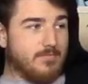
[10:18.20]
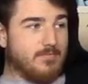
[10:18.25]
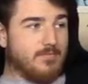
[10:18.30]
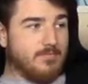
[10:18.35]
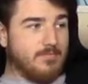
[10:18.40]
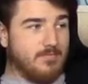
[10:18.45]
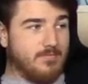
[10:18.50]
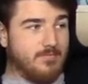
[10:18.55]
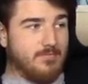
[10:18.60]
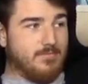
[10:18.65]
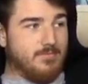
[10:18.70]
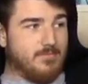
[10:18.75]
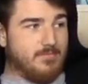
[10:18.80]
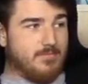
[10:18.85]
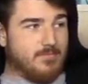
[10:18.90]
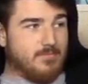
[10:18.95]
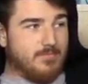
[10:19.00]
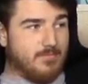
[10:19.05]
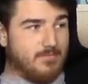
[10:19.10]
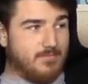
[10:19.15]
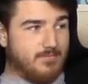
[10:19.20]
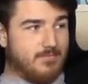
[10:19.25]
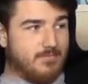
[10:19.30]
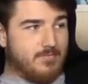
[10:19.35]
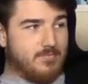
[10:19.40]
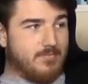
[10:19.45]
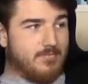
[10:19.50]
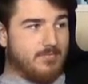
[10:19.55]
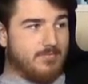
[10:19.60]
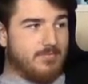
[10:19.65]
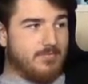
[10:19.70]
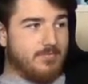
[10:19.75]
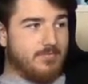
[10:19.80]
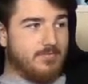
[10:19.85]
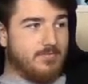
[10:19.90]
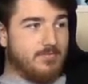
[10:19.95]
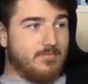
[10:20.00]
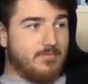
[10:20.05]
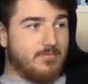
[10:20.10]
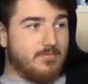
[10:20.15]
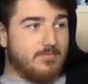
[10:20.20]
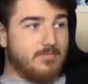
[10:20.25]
(silent)